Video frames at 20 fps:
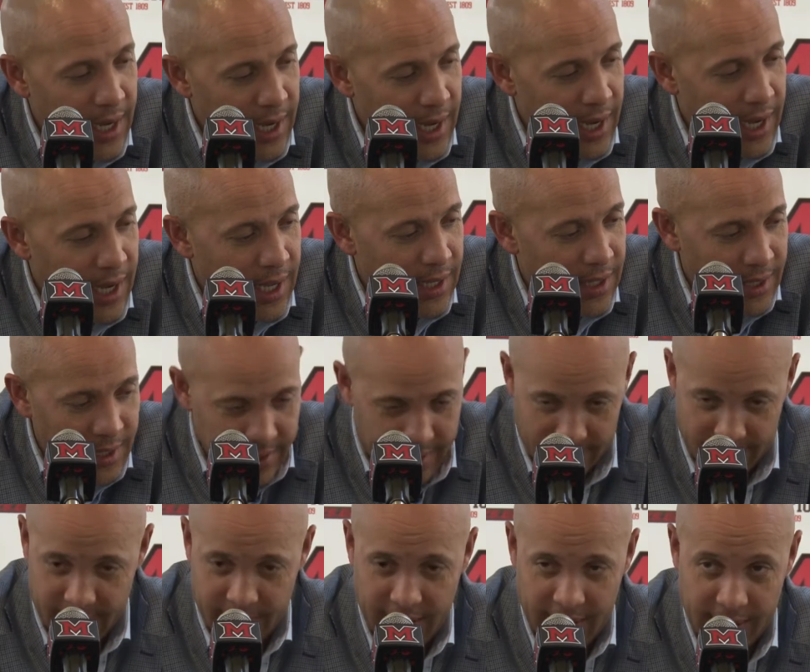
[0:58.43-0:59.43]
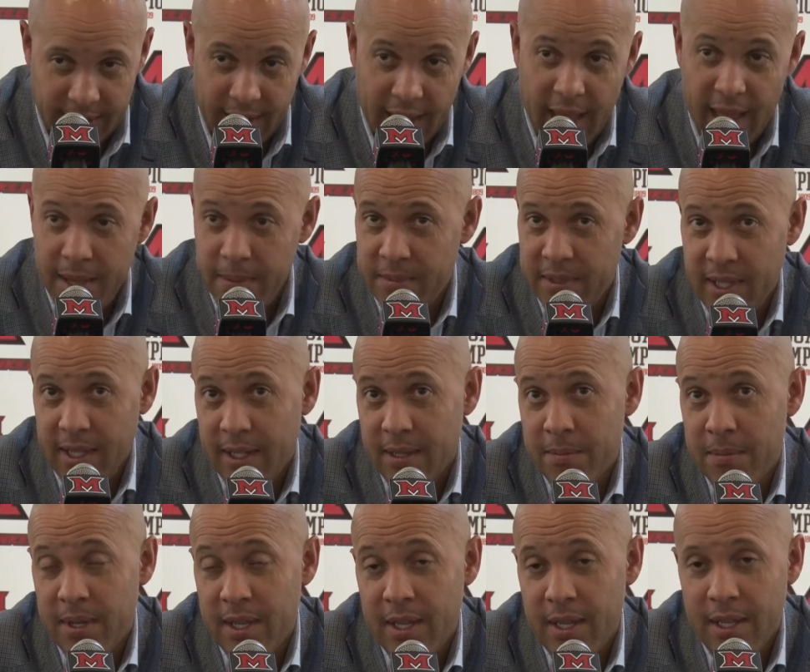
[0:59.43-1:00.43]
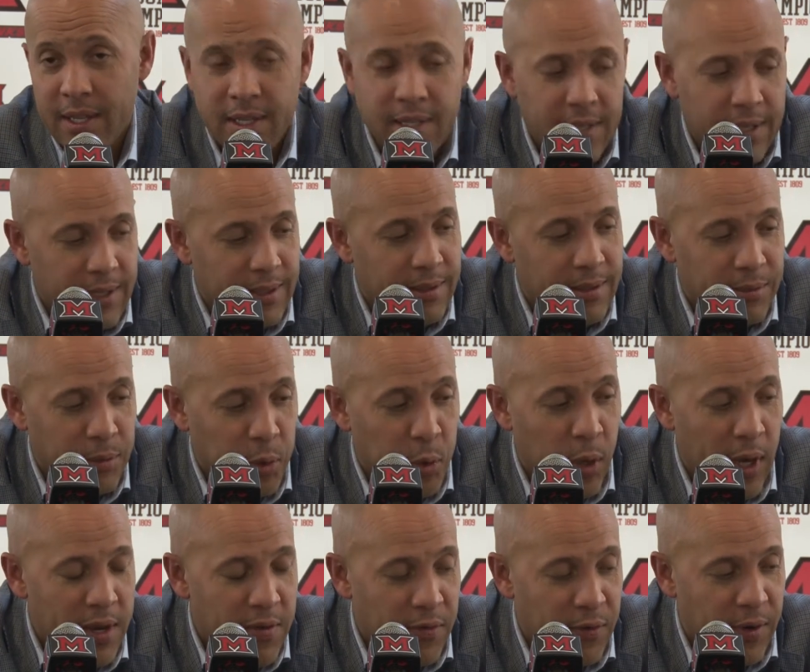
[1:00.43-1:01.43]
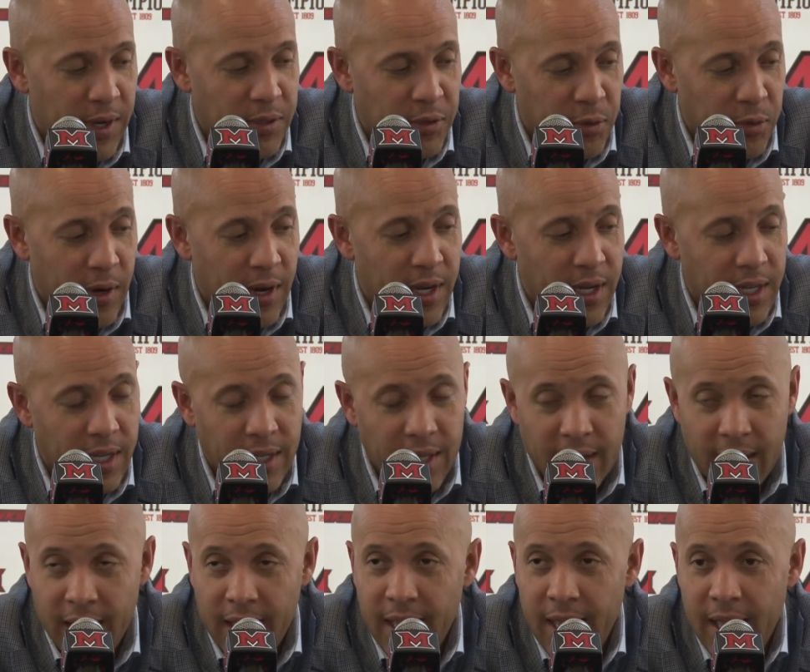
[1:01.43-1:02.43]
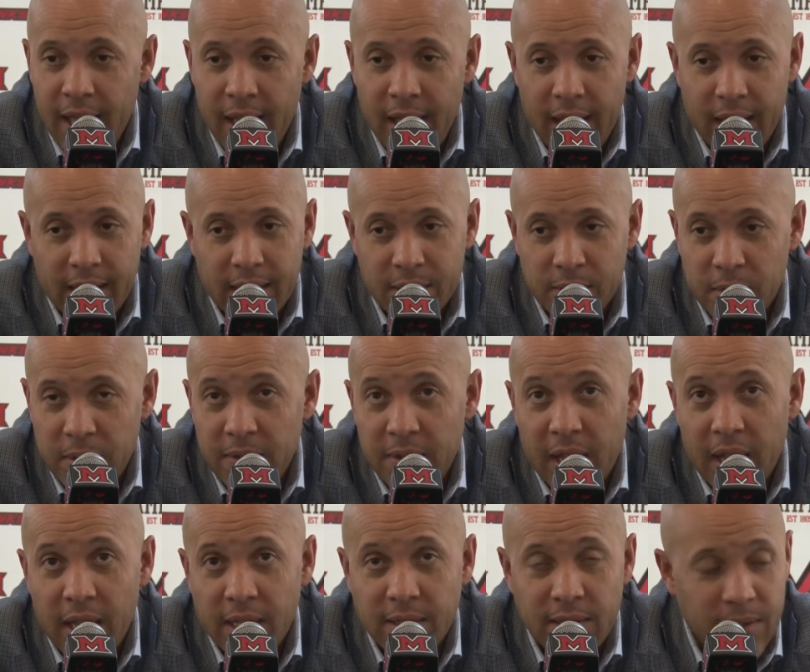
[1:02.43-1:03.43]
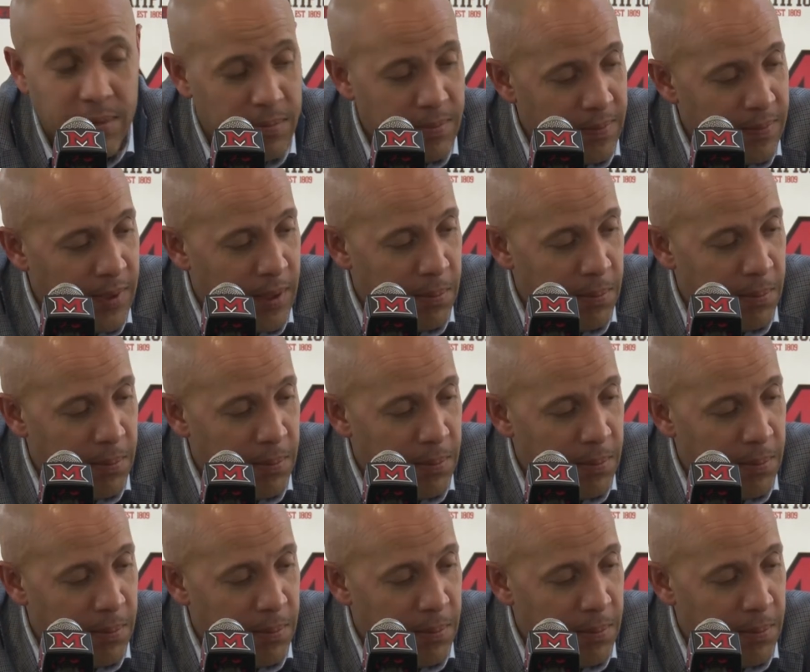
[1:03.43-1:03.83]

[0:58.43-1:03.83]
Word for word: And at times it can be quite frustrating because we've got some